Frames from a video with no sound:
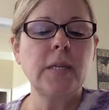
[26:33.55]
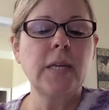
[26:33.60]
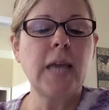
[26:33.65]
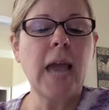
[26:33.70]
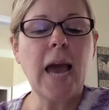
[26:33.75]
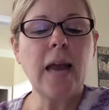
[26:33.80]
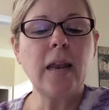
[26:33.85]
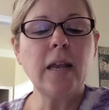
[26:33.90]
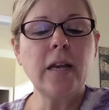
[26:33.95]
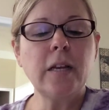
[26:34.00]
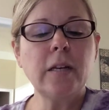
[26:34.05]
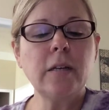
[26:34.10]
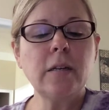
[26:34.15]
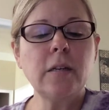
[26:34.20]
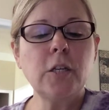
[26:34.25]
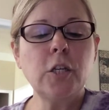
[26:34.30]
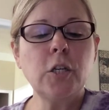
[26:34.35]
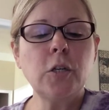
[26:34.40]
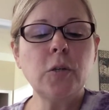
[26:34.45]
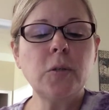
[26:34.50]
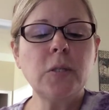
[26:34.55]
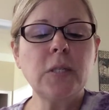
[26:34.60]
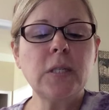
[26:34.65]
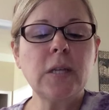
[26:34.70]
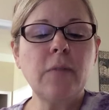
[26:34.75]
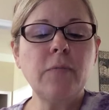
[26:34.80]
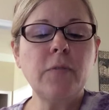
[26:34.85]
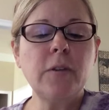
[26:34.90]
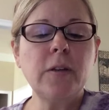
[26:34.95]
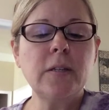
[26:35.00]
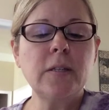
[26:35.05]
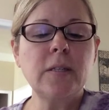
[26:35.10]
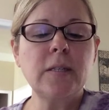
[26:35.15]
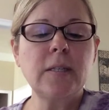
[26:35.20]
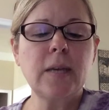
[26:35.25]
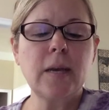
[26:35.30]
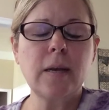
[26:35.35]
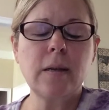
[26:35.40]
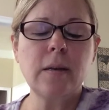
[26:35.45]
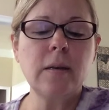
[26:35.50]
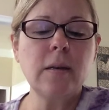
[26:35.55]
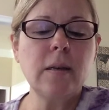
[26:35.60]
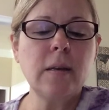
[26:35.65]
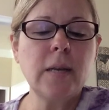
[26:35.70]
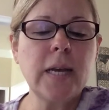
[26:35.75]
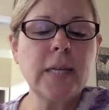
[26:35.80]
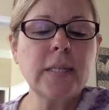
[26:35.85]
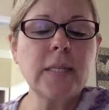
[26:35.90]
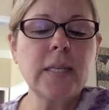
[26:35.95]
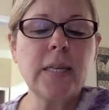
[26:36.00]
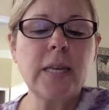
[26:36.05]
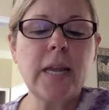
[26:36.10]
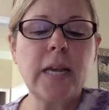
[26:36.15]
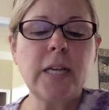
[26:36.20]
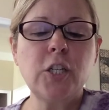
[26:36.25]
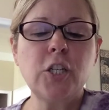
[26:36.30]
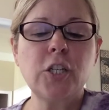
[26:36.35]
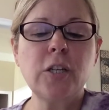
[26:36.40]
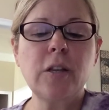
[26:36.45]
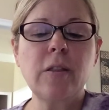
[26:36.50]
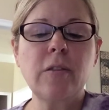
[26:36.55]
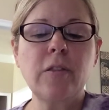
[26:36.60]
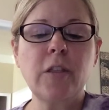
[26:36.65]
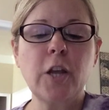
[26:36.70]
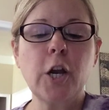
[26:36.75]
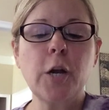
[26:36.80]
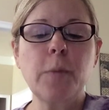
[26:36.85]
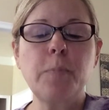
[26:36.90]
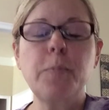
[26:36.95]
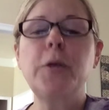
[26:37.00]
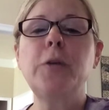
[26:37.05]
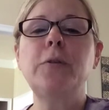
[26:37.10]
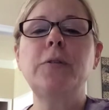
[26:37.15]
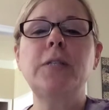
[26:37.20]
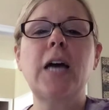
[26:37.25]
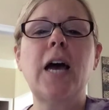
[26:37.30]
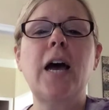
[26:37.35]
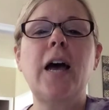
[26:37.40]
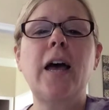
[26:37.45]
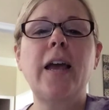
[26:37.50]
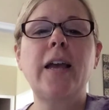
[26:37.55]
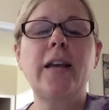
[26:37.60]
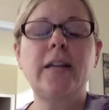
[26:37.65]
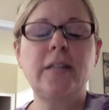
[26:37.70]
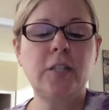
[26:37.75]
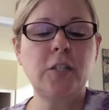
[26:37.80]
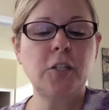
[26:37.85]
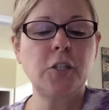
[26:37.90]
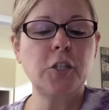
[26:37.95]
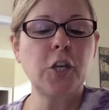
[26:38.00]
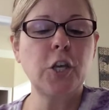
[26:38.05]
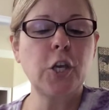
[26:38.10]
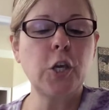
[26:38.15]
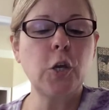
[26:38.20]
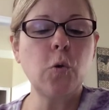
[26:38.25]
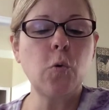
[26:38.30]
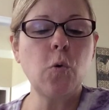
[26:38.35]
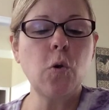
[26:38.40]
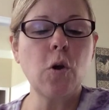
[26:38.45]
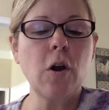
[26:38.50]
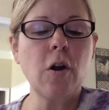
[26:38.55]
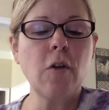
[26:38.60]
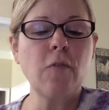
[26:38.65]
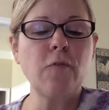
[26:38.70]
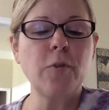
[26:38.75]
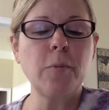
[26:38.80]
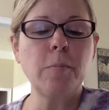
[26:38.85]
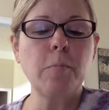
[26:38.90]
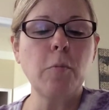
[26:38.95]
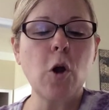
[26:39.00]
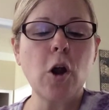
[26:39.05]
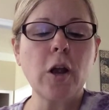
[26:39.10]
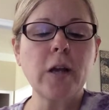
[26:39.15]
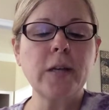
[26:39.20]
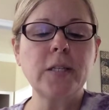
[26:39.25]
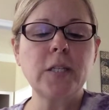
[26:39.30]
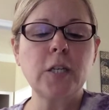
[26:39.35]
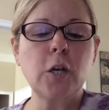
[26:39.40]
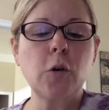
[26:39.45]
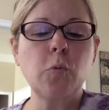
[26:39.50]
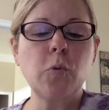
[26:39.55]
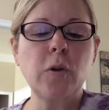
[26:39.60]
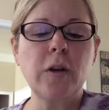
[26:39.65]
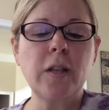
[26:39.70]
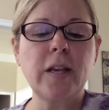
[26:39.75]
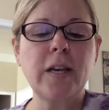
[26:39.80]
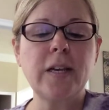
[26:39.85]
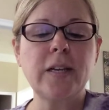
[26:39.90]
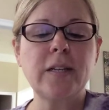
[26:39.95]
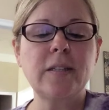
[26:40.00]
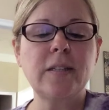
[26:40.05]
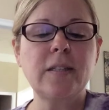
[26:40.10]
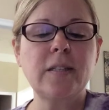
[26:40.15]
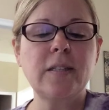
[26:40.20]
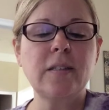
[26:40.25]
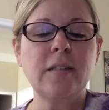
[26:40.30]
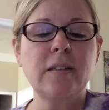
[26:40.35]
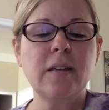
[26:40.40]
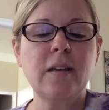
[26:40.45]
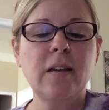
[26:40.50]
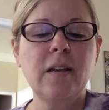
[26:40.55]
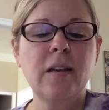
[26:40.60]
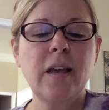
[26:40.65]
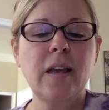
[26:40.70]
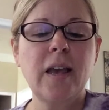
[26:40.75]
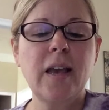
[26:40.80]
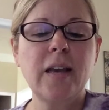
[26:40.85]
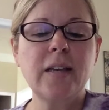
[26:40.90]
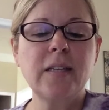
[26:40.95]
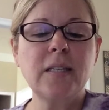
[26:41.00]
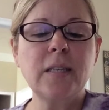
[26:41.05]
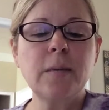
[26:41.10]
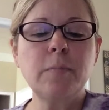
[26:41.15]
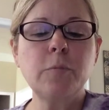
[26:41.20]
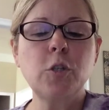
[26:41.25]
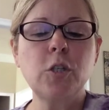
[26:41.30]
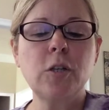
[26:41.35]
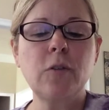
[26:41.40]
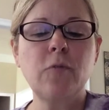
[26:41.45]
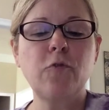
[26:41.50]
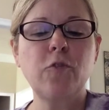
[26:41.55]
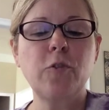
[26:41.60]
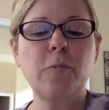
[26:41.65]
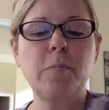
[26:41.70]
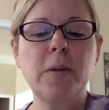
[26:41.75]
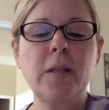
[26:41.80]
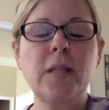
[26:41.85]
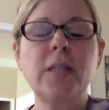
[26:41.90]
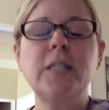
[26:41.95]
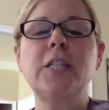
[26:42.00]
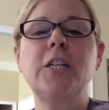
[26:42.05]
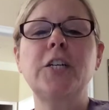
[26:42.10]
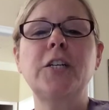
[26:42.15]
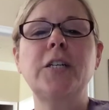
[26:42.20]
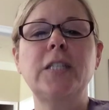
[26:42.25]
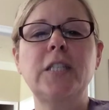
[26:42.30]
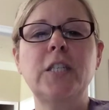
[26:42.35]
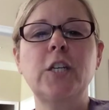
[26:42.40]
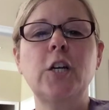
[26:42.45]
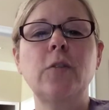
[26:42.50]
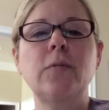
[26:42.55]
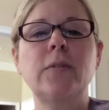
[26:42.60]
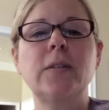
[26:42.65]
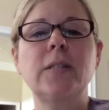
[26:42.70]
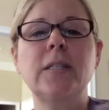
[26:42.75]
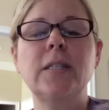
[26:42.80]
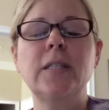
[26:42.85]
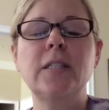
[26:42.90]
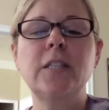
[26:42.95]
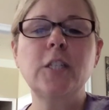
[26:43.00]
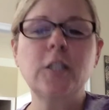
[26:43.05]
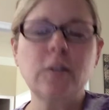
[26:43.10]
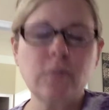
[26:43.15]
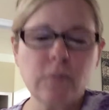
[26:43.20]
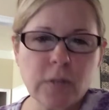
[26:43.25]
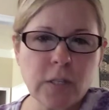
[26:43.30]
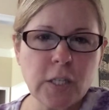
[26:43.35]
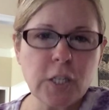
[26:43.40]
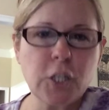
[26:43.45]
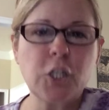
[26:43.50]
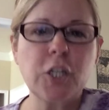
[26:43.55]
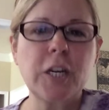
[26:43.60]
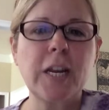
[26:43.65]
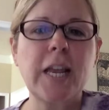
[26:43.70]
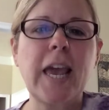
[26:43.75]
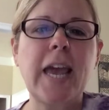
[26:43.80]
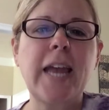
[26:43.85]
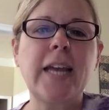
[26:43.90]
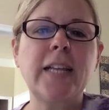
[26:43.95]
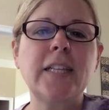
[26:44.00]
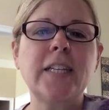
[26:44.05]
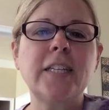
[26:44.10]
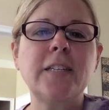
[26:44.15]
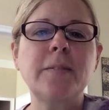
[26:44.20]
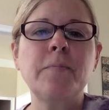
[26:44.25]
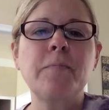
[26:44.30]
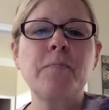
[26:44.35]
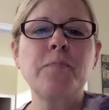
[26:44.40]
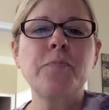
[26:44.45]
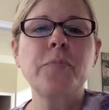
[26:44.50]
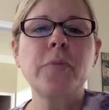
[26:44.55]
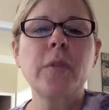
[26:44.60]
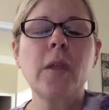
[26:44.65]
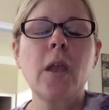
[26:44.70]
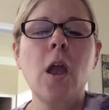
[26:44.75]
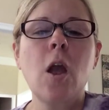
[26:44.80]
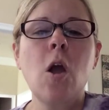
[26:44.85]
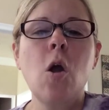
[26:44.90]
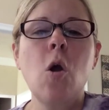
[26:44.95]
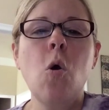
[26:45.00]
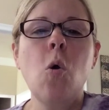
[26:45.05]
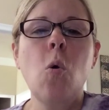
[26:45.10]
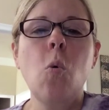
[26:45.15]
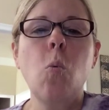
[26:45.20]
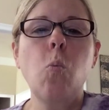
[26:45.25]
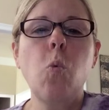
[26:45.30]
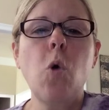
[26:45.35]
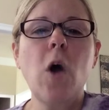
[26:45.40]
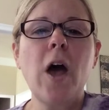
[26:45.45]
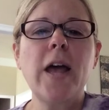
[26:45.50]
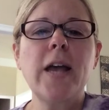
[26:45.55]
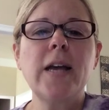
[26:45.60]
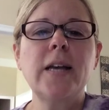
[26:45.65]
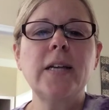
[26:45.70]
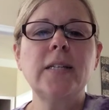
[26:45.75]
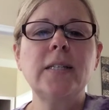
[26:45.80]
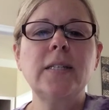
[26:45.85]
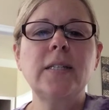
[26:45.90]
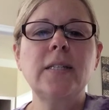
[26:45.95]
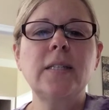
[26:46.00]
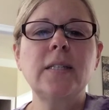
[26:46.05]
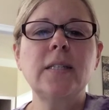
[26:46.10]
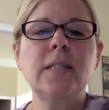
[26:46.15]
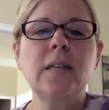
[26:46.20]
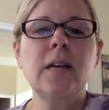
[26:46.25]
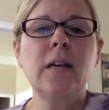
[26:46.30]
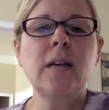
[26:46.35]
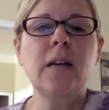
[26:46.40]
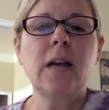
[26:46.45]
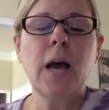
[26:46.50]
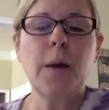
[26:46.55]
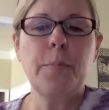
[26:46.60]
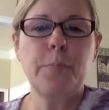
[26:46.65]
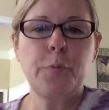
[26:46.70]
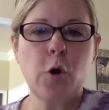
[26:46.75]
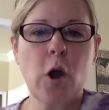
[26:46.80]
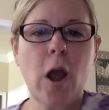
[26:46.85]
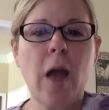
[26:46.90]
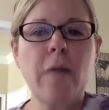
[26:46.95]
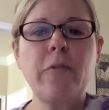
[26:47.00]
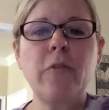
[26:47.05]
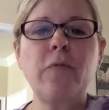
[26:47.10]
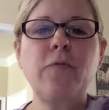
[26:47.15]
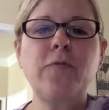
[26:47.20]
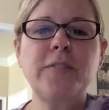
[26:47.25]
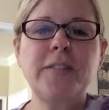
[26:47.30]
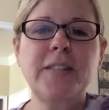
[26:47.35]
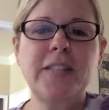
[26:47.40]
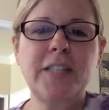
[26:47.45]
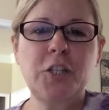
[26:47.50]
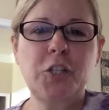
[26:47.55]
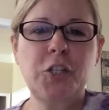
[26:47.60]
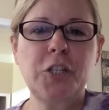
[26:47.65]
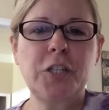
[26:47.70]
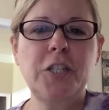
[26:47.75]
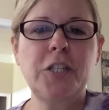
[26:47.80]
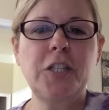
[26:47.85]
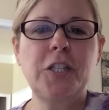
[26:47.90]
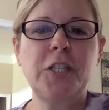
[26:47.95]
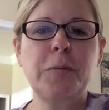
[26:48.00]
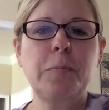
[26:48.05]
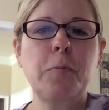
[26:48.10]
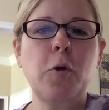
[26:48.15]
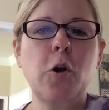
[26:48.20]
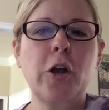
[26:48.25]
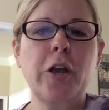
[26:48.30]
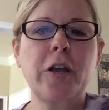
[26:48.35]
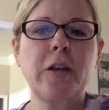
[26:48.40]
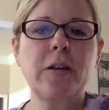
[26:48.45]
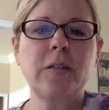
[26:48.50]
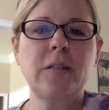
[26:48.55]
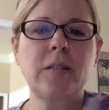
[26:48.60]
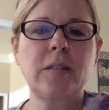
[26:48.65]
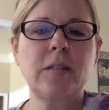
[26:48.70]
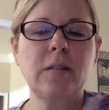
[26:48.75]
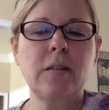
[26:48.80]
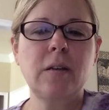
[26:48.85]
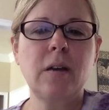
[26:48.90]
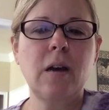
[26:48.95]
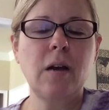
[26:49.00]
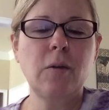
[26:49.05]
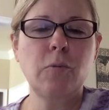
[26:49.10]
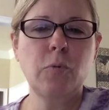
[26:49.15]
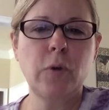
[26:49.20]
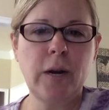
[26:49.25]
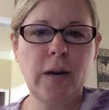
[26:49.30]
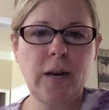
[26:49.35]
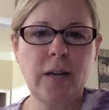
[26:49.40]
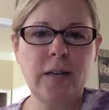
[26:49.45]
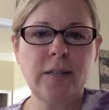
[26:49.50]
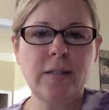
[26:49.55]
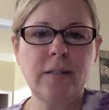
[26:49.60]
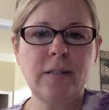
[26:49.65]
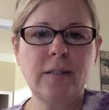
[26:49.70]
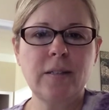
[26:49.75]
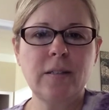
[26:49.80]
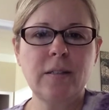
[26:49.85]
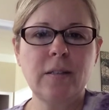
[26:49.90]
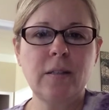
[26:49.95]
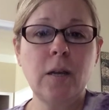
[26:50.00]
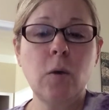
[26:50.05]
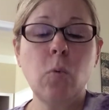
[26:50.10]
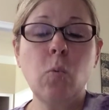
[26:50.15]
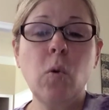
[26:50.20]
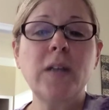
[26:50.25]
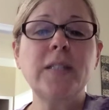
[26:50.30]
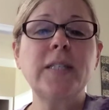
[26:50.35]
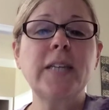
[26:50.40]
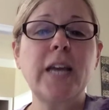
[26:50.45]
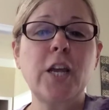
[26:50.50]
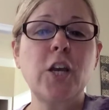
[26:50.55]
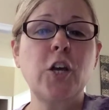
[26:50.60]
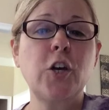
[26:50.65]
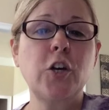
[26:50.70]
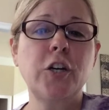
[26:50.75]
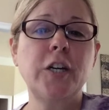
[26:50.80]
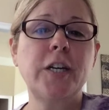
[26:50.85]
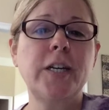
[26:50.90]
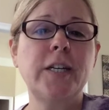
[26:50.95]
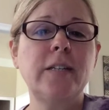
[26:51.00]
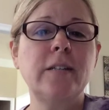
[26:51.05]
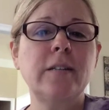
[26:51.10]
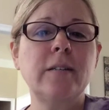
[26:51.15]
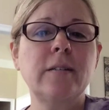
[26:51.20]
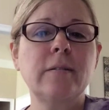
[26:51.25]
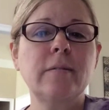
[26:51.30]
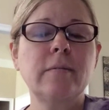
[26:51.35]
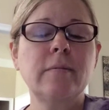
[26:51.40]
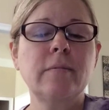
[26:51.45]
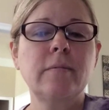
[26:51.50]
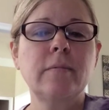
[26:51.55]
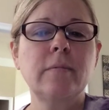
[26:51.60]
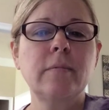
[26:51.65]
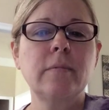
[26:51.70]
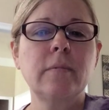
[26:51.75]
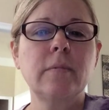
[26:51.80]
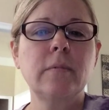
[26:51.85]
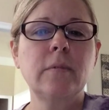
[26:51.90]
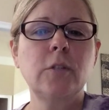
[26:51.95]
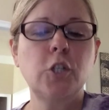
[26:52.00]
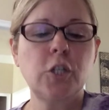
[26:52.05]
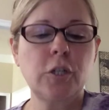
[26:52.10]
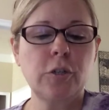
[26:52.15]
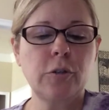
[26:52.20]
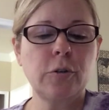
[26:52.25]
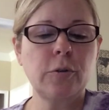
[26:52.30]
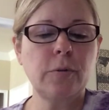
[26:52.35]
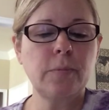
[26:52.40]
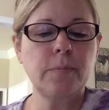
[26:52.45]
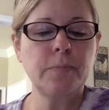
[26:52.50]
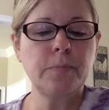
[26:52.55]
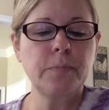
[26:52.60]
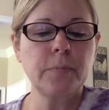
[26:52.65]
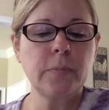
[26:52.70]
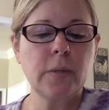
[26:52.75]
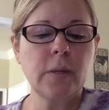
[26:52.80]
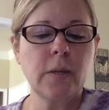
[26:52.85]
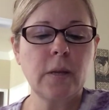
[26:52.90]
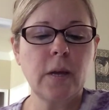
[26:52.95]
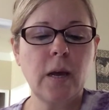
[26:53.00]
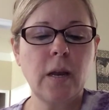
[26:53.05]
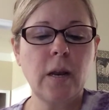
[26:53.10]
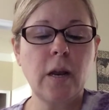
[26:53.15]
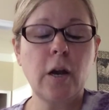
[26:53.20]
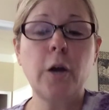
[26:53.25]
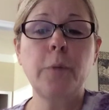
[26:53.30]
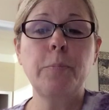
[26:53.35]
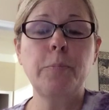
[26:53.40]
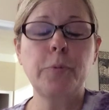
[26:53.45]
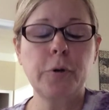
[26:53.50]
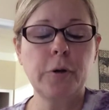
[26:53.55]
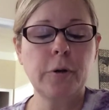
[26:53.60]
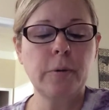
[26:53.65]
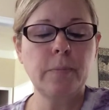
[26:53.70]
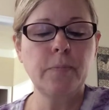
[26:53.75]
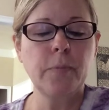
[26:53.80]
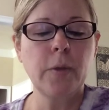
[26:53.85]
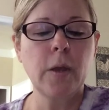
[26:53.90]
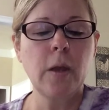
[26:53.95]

Galen use of the designation Therapeutae to secure from Marcus Aurelius exemption from military service. This physician, Galen, was a private physician to Marcus Aurelius that was a good general, an emperor.